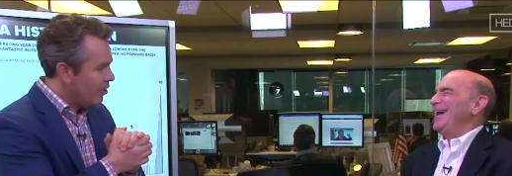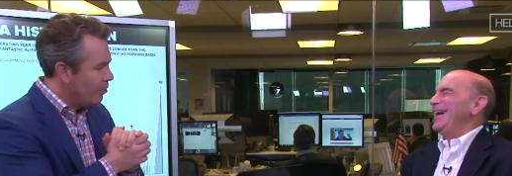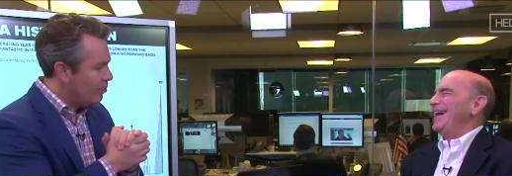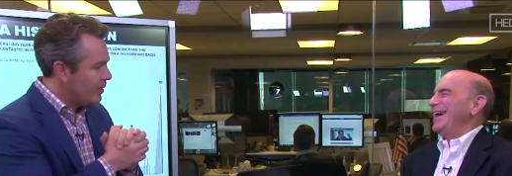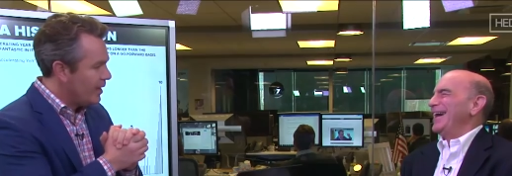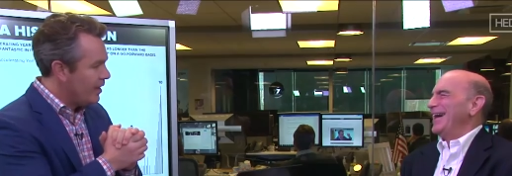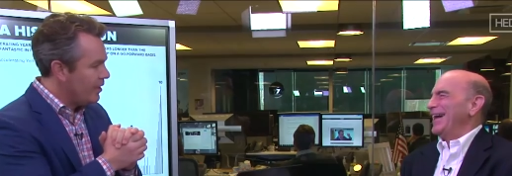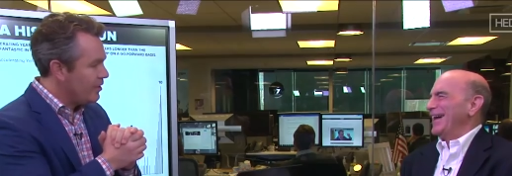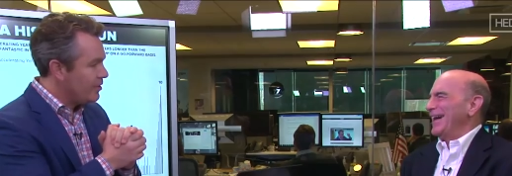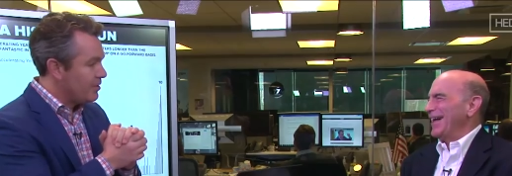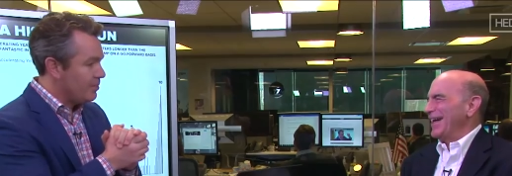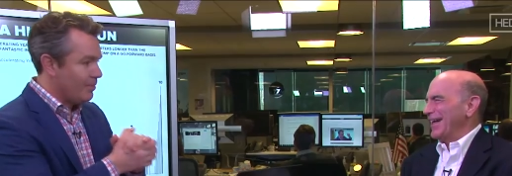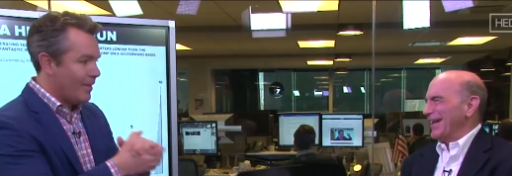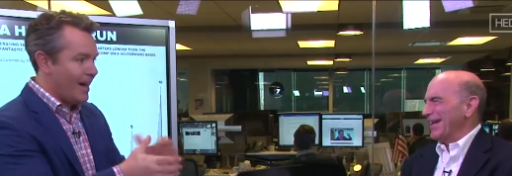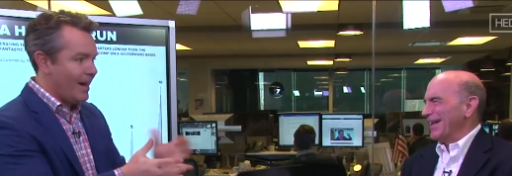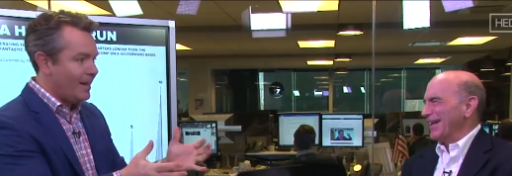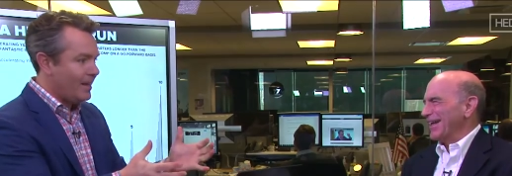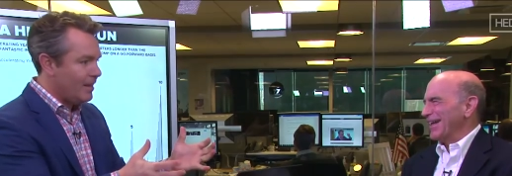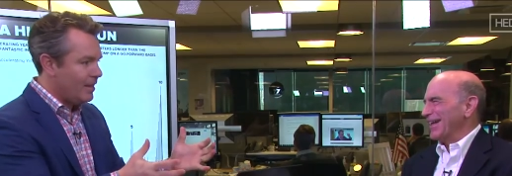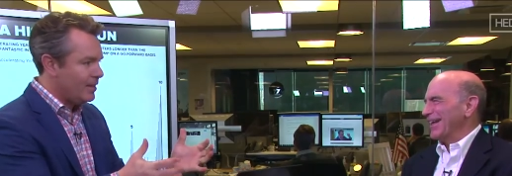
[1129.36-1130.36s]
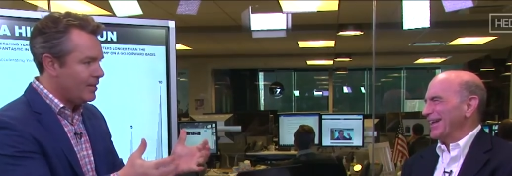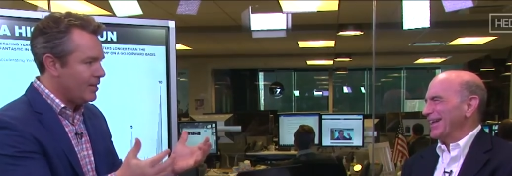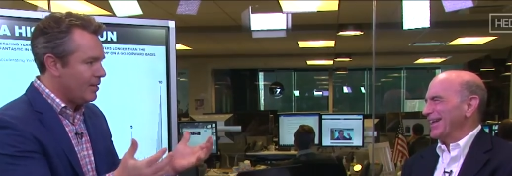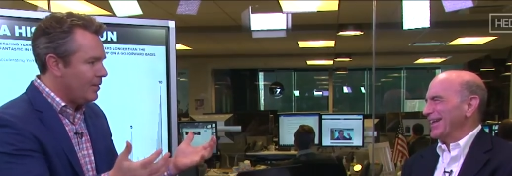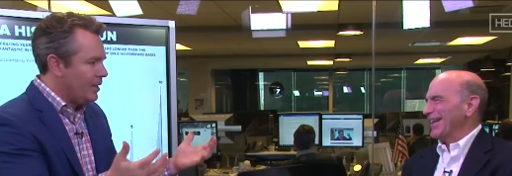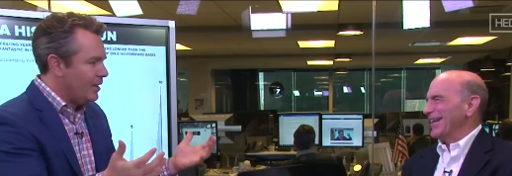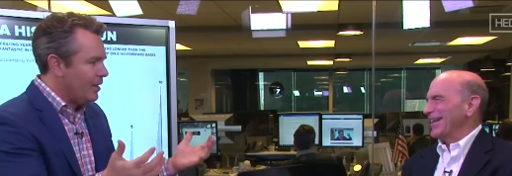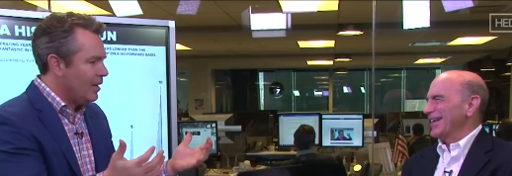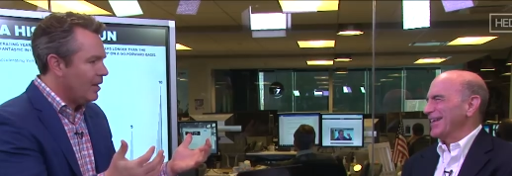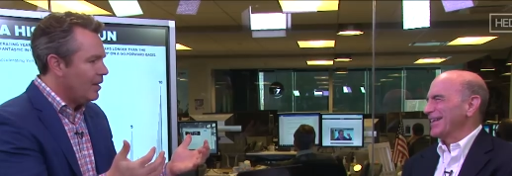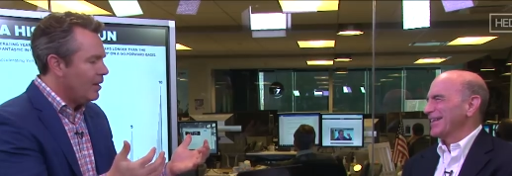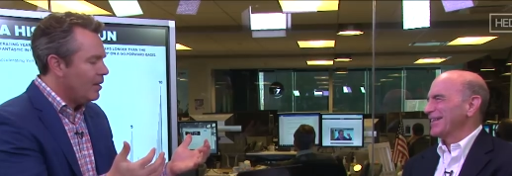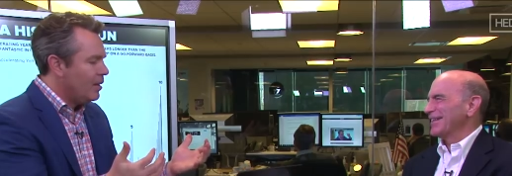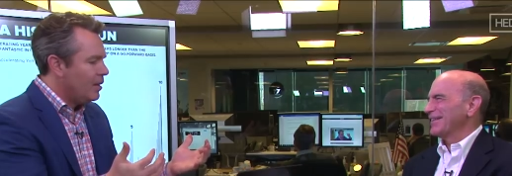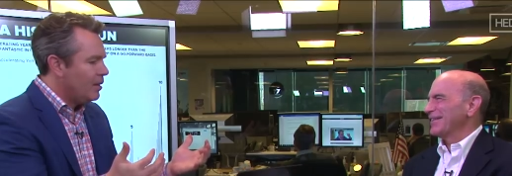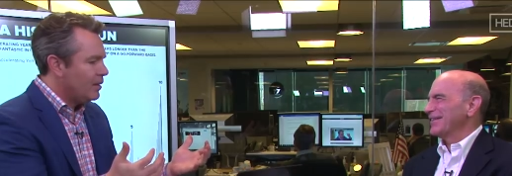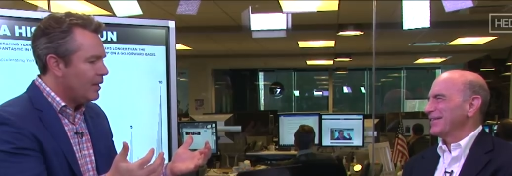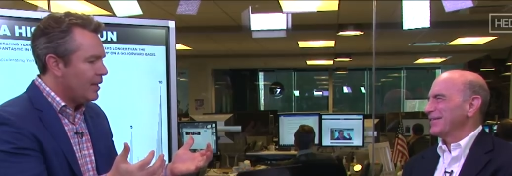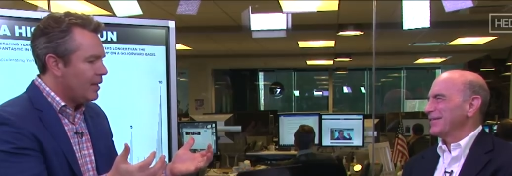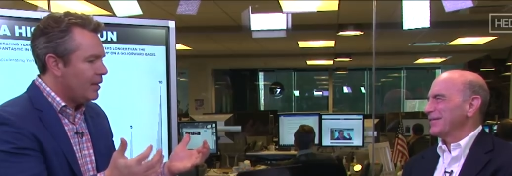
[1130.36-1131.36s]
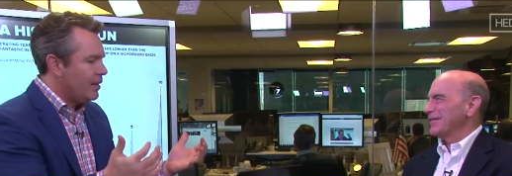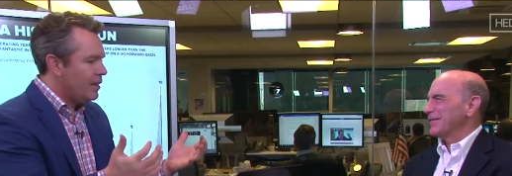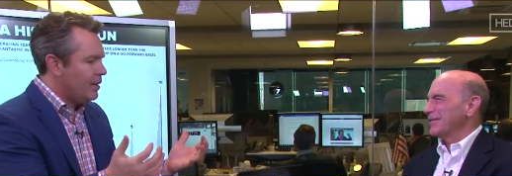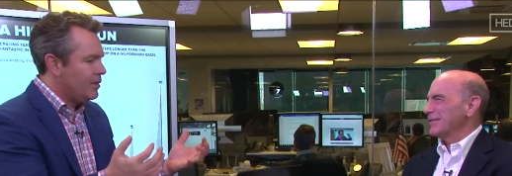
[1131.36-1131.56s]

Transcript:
Speaker 1: Homelanders. My kids. I mean, like,